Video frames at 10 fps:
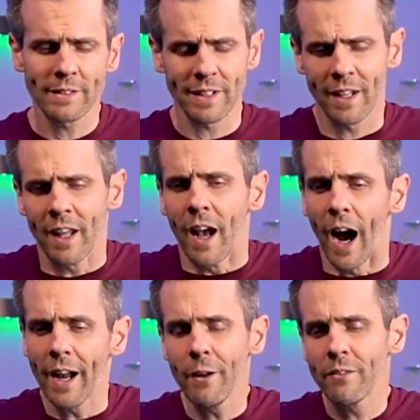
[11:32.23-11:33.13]
and
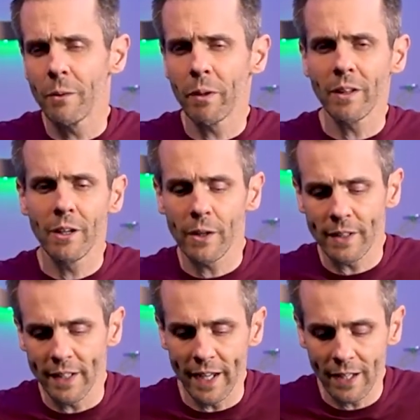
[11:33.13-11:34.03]
I do typically during the
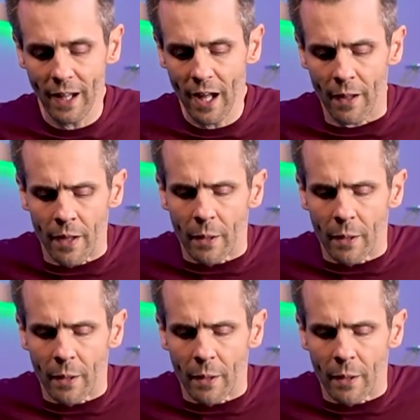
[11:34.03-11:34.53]
day a lot,